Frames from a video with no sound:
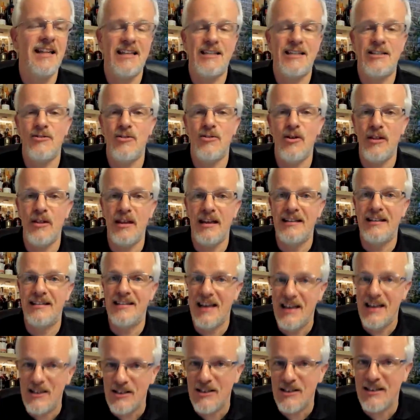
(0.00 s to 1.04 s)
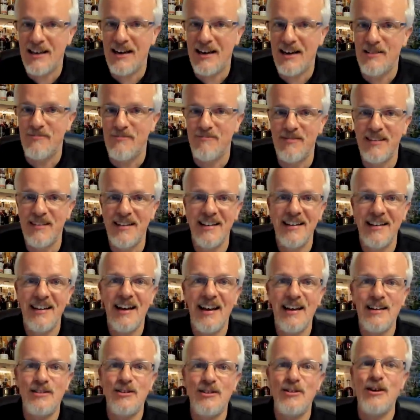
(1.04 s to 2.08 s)
That's not the intention, Graham.
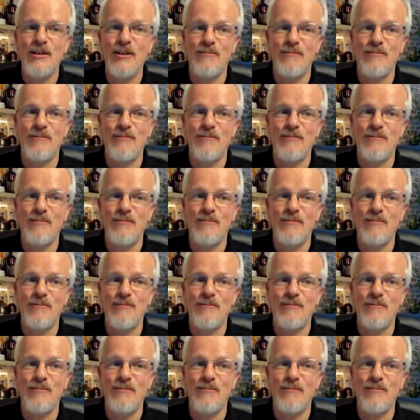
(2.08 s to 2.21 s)
I do